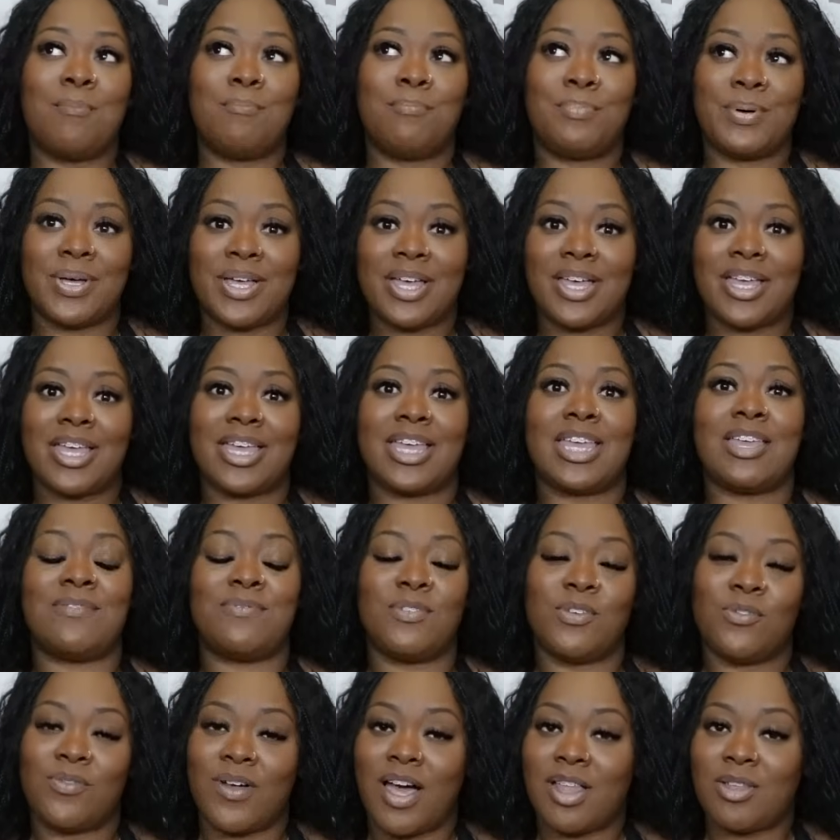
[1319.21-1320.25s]
But if
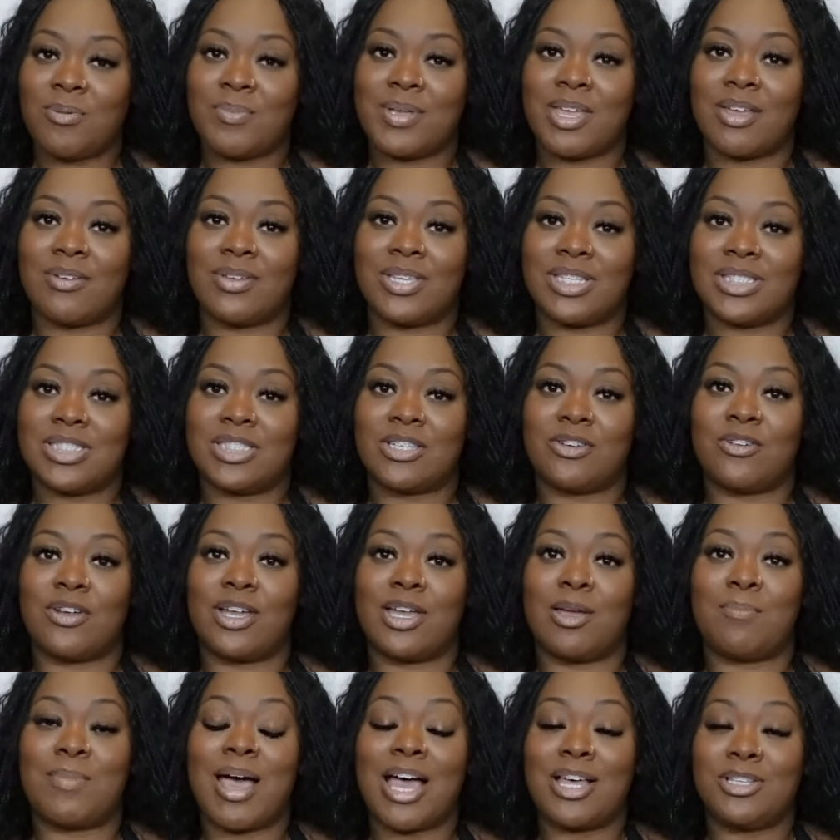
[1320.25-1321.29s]
you follow me on
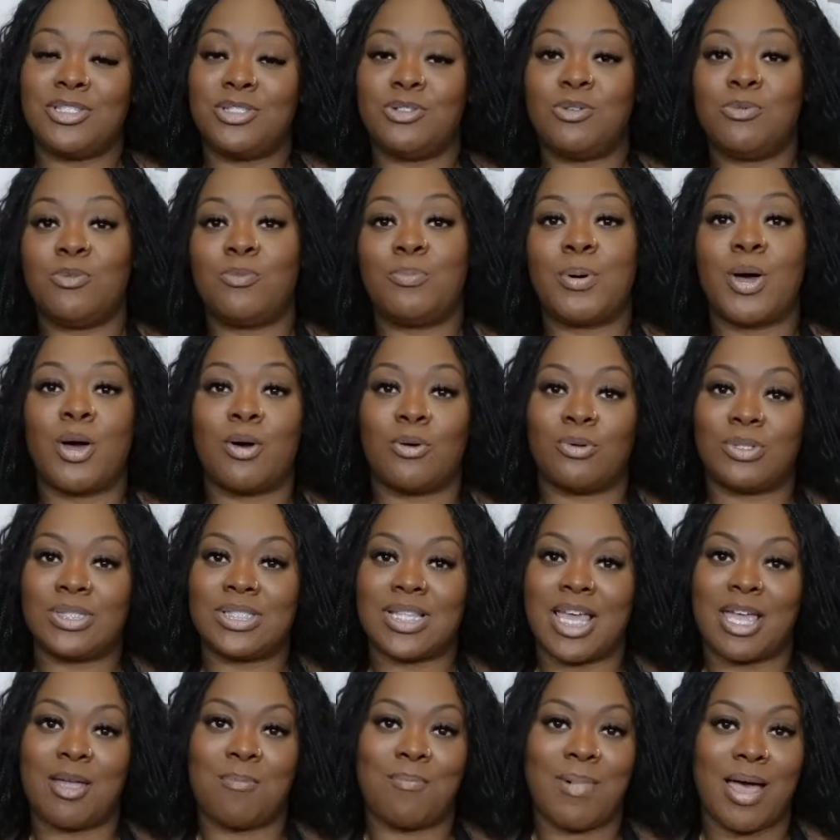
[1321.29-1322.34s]
Instagram, I do post
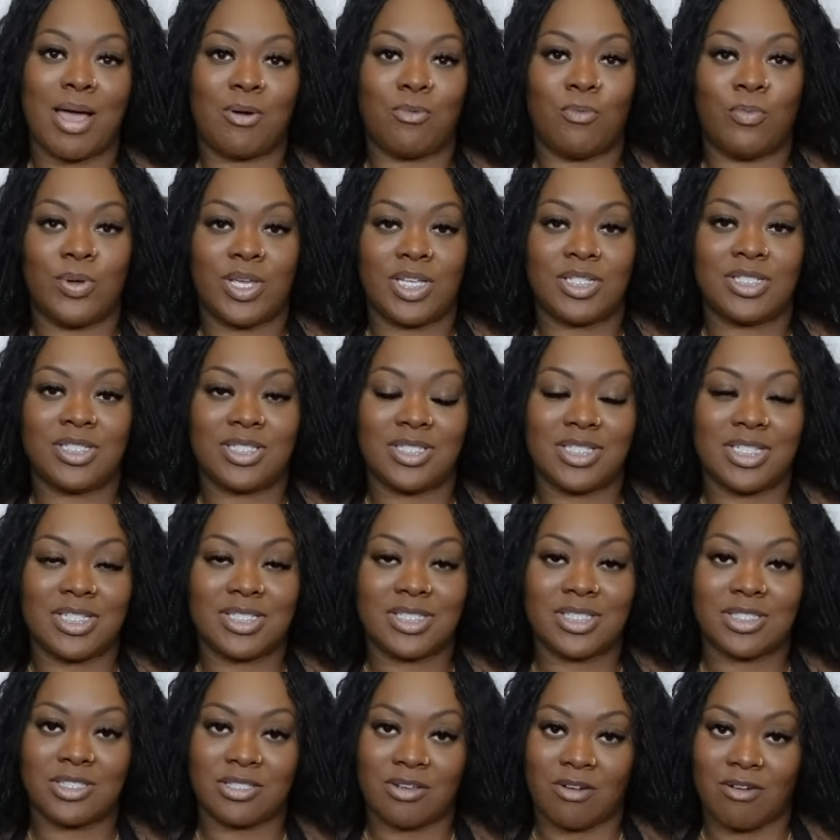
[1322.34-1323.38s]
like my wish
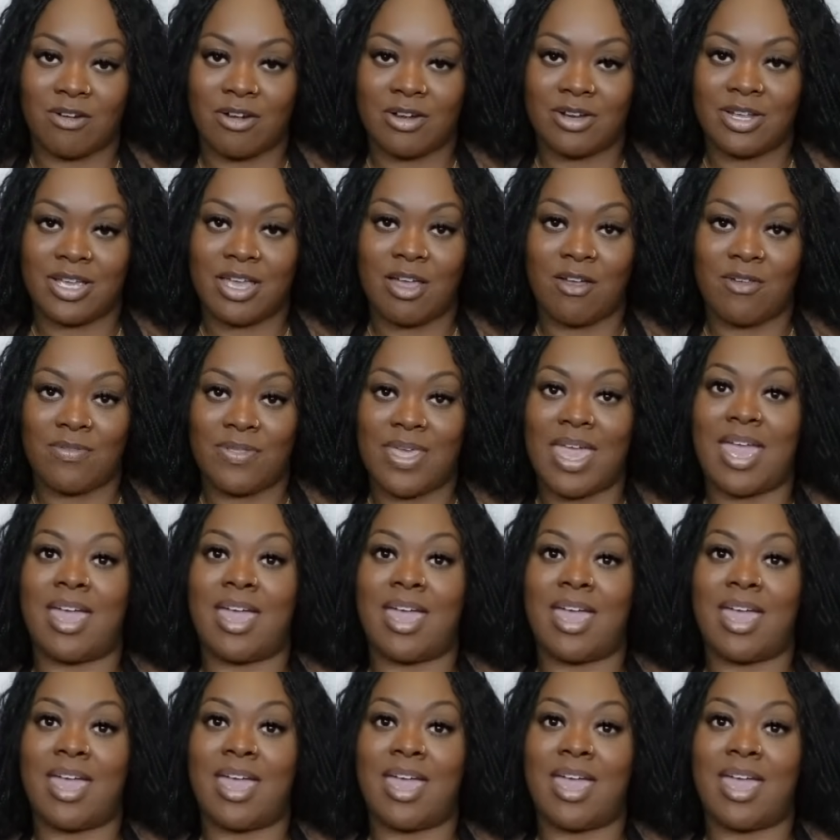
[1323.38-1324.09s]
list. Zara on the